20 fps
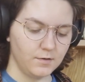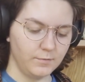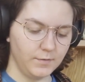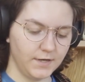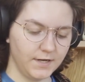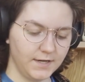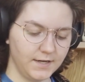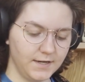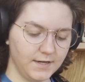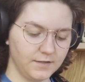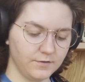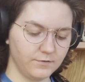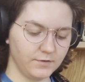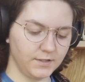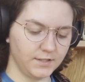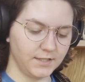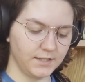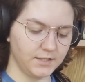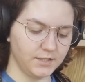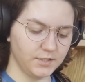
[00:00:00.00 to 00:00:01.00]
but I didn't
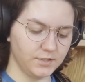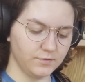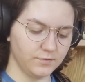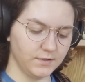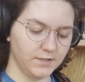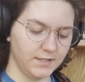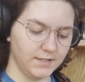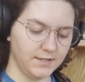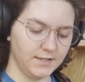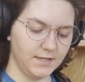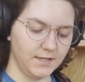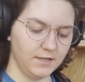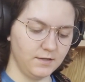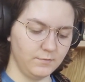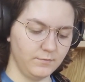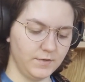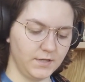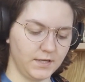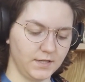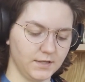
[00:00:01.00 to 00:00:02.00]
really get to do
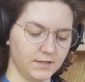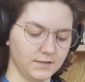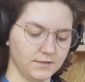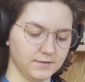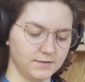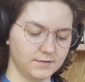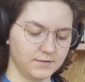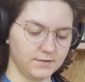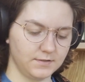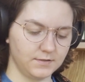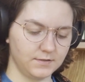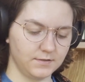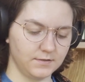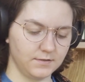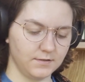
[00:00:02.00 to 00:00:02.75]
anything because